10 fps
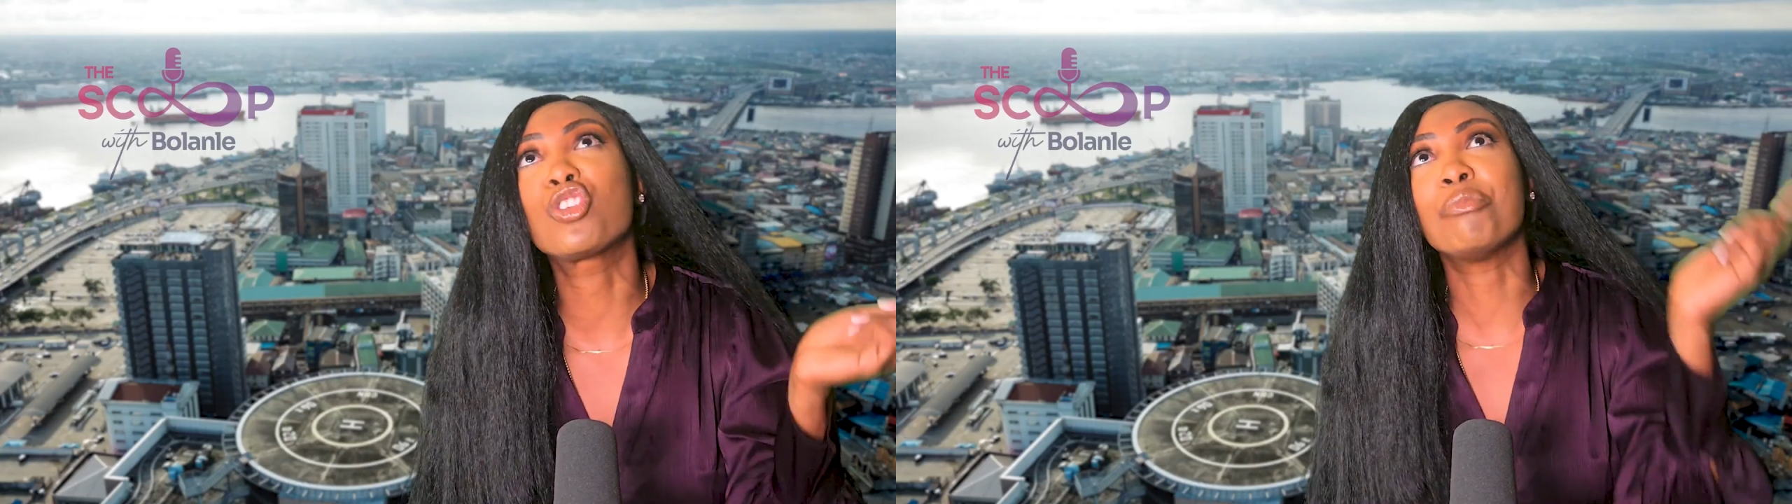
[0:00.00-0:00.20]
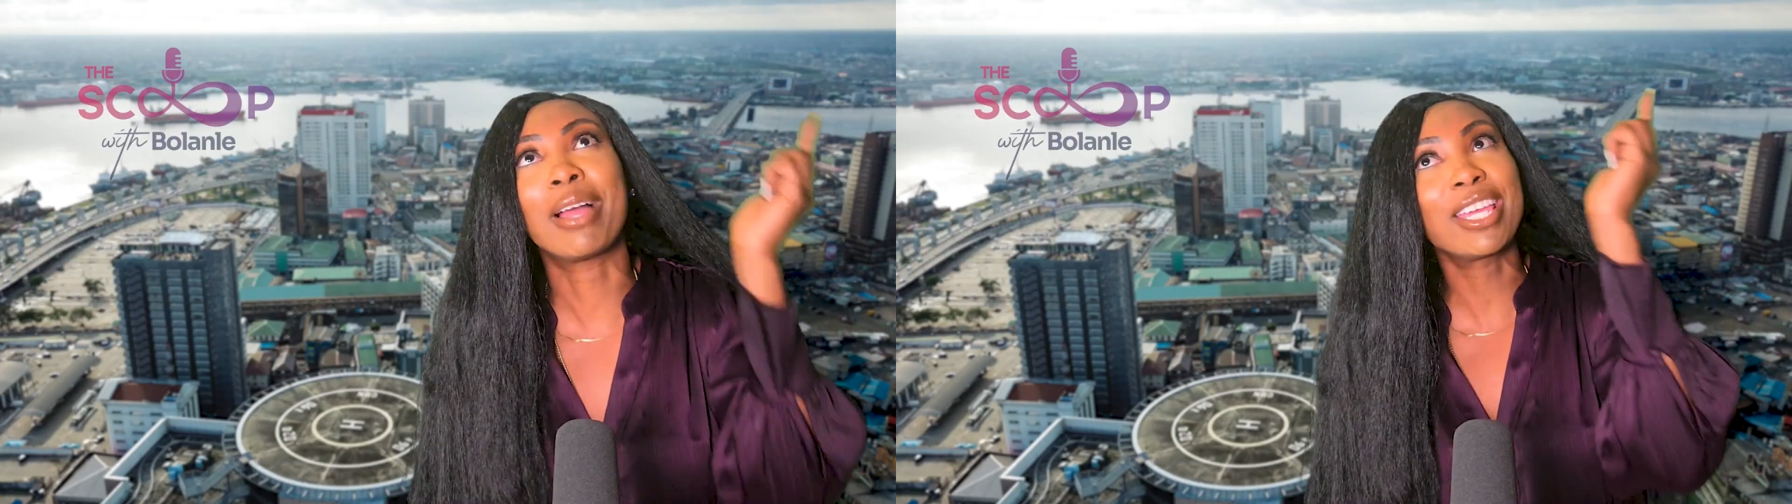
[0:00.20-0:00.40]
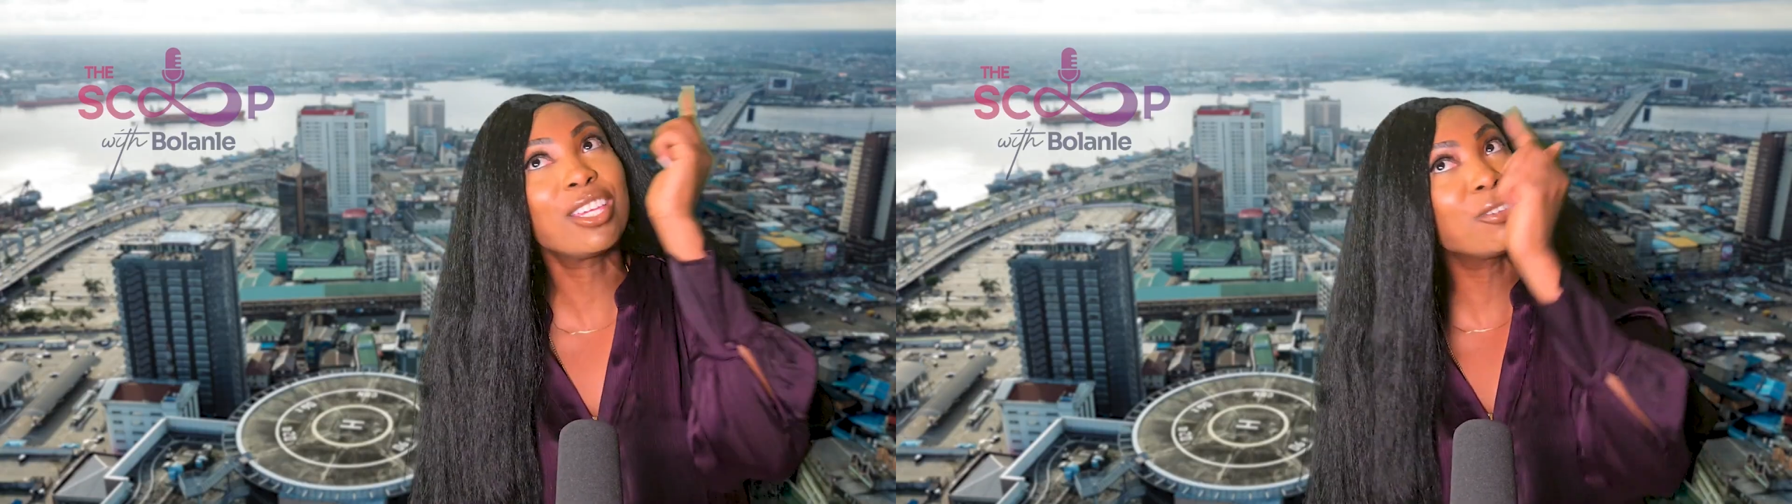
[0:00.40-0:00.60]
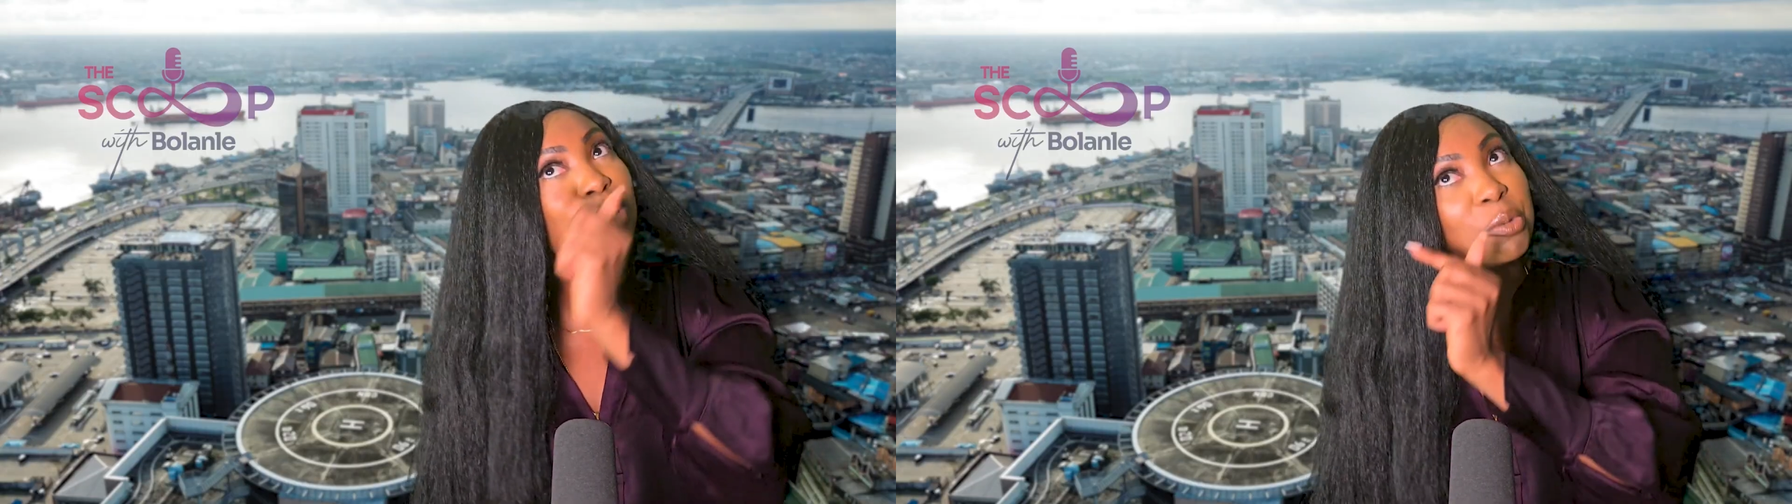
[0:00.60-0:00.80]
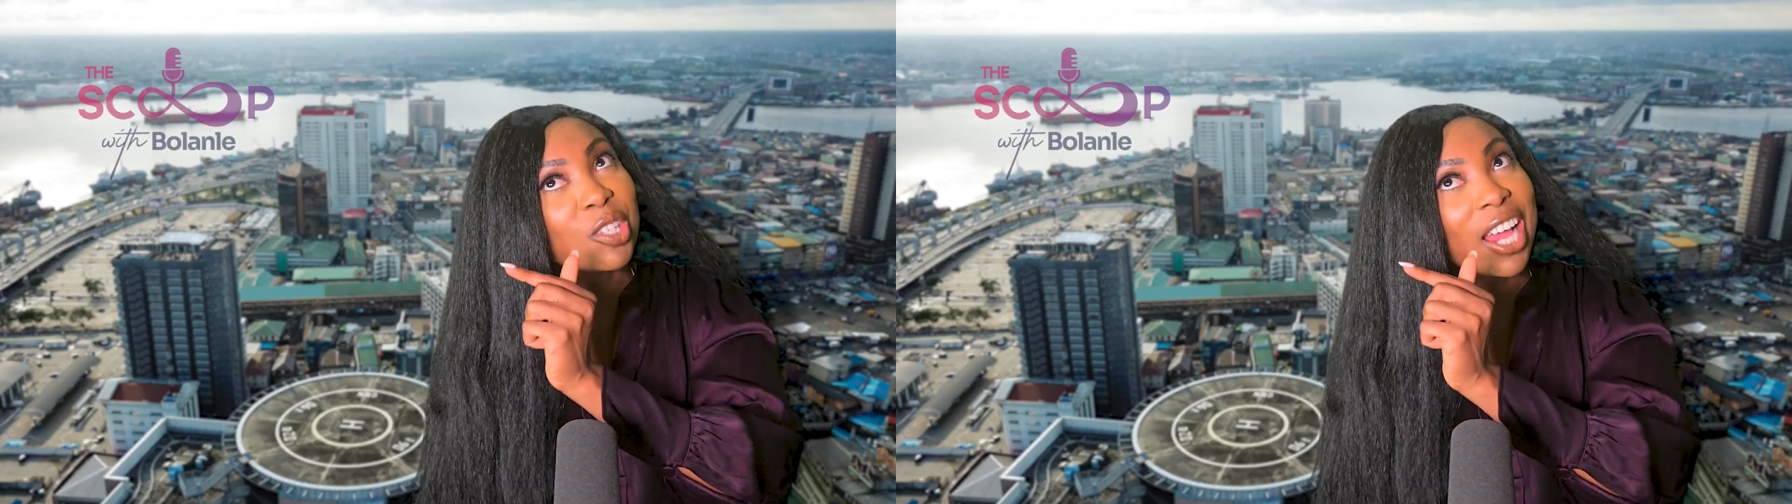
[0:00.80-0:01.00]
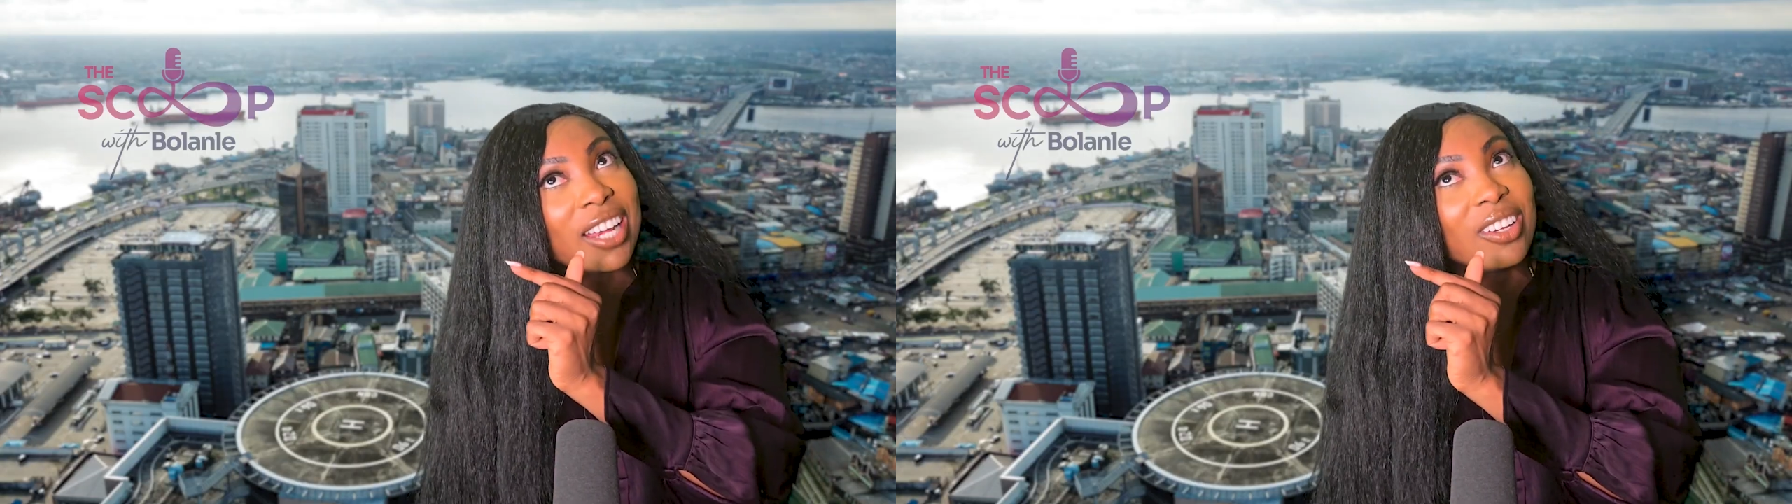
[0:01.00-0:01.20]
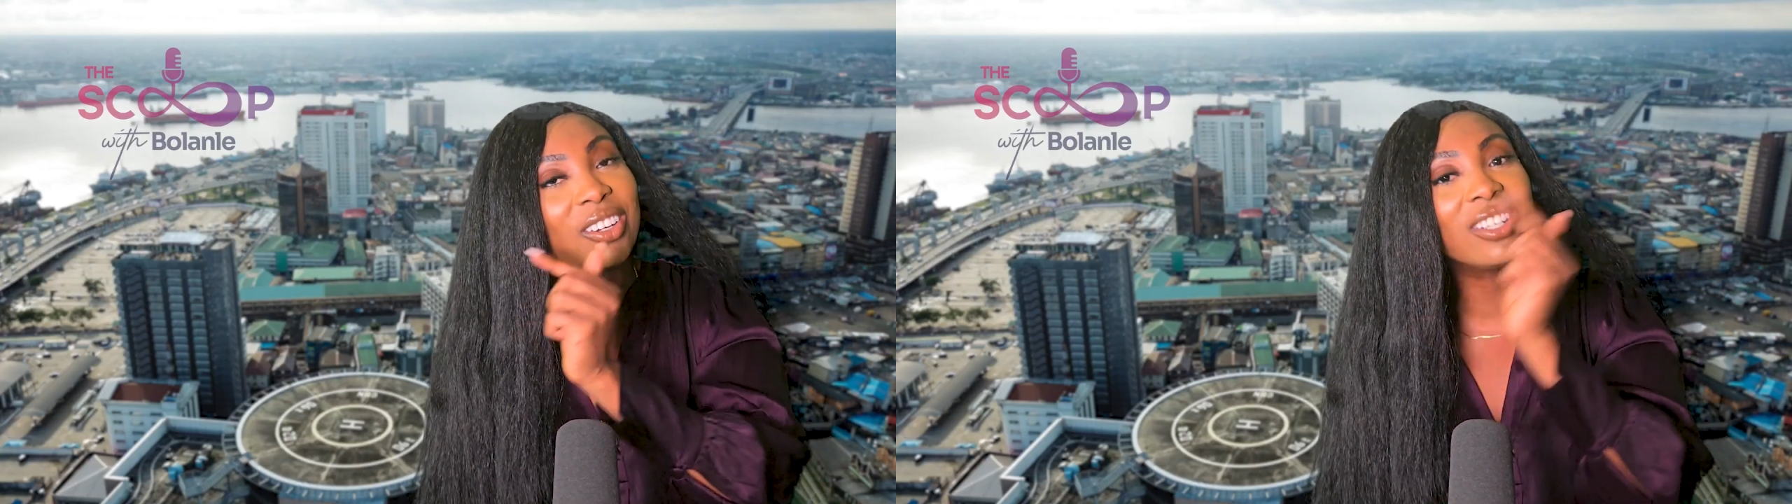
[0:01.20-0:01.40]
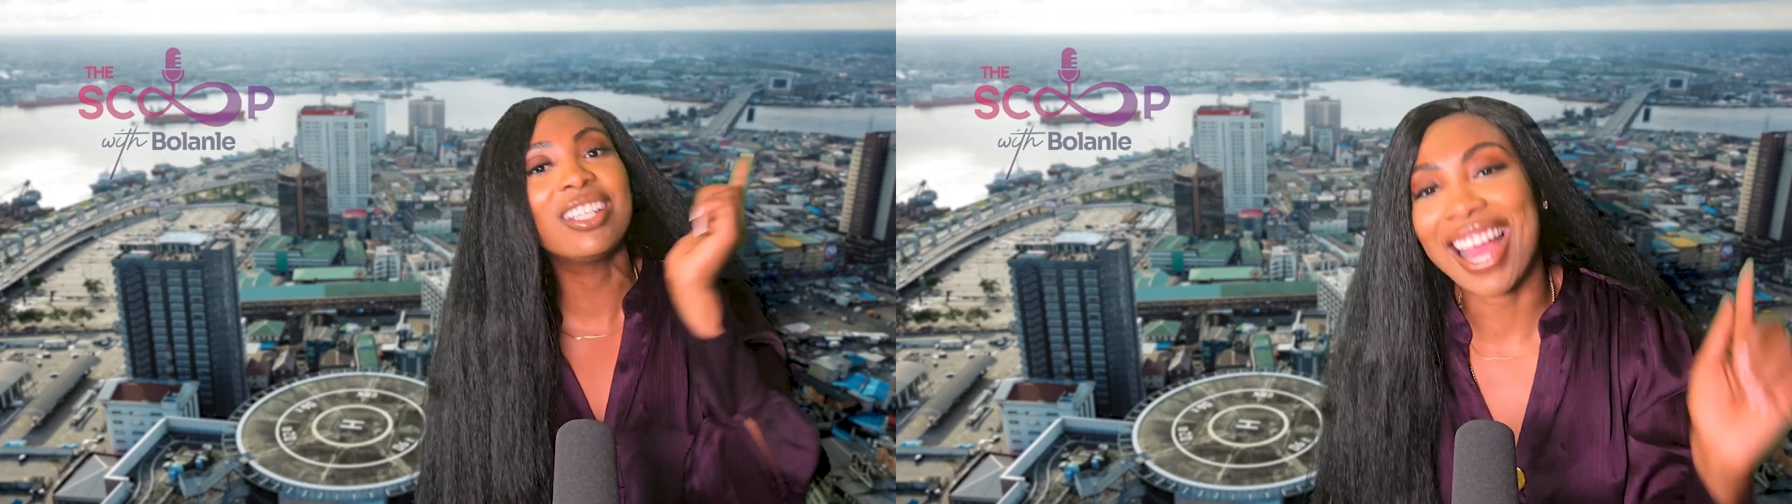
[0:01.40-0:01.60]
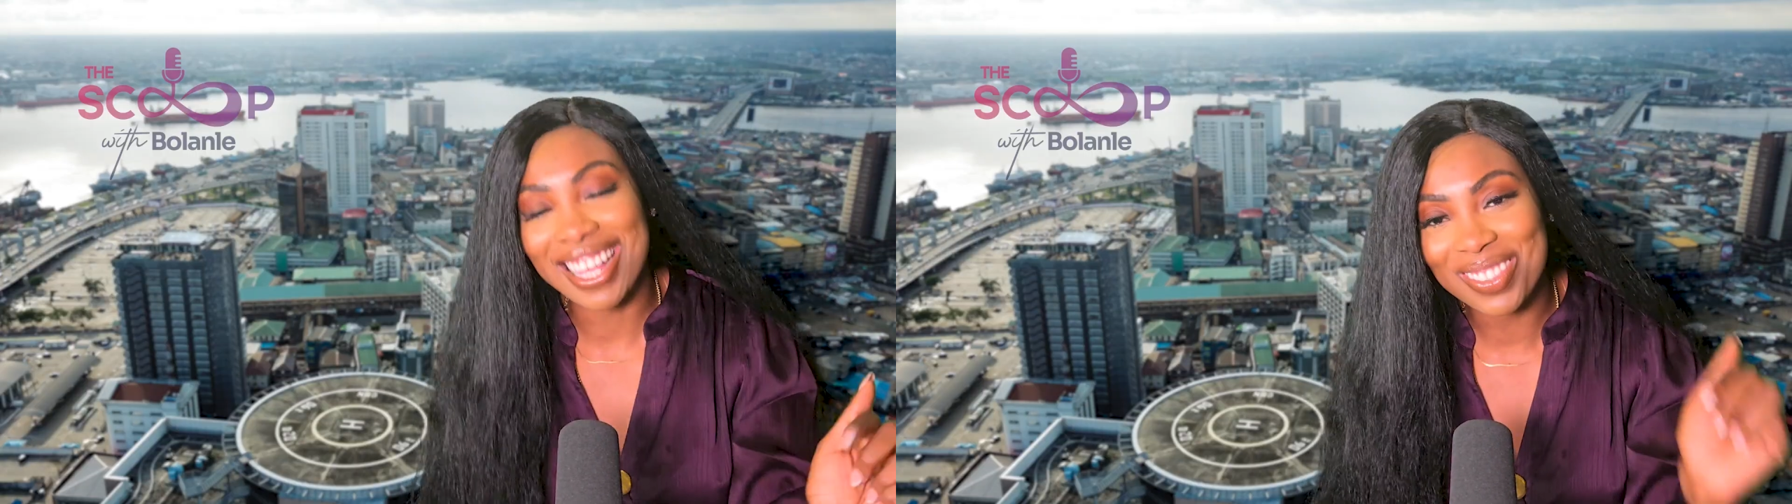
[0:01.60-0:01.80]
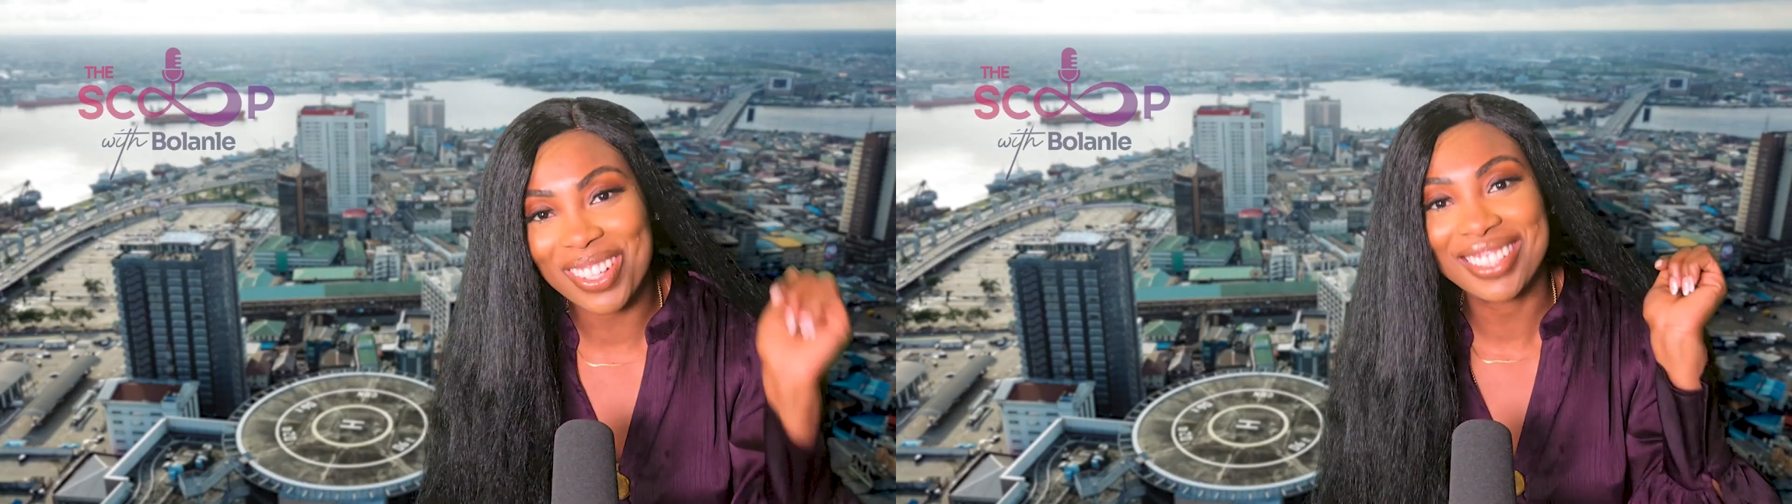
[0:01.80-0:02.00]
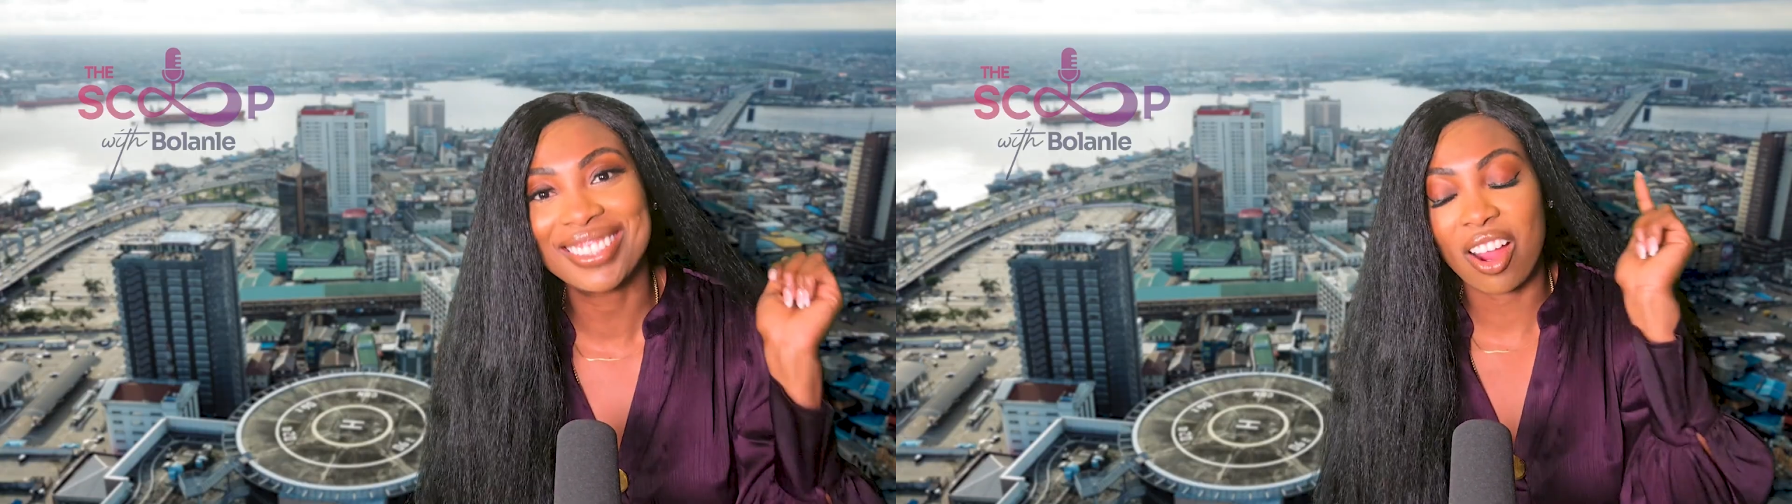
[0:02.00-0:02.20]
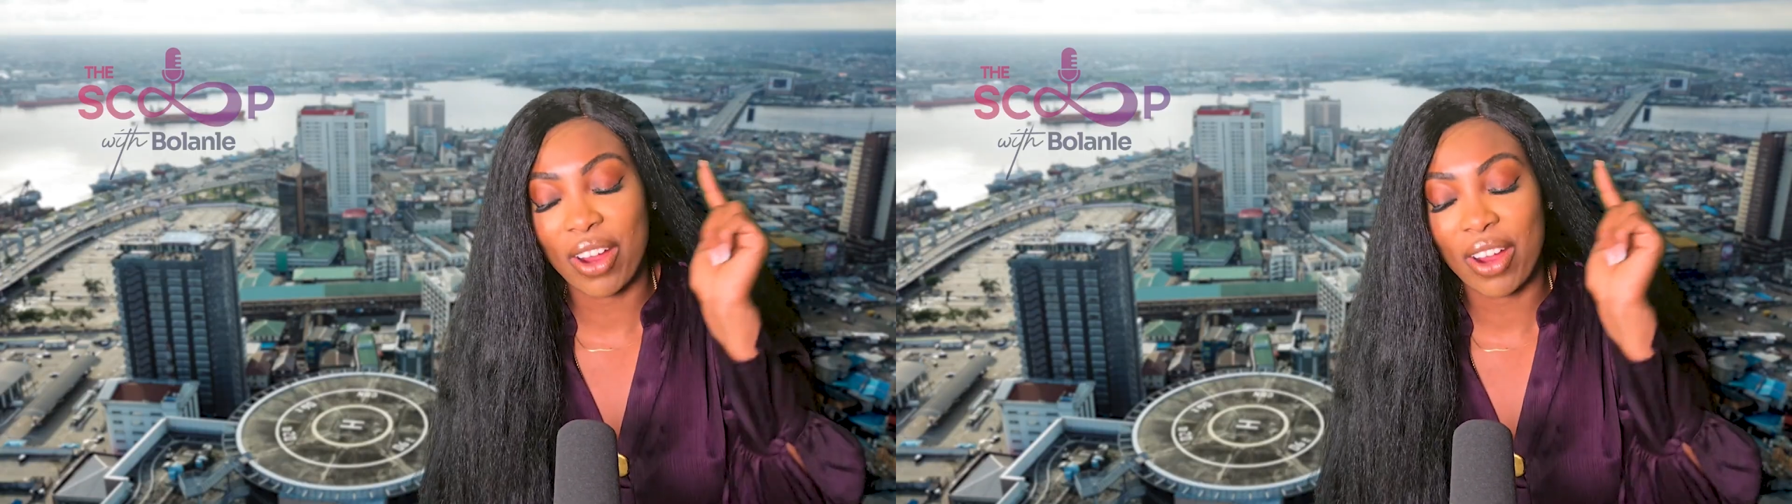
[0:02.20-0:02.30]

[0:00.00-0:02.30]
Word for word: to my YouTube channel as well.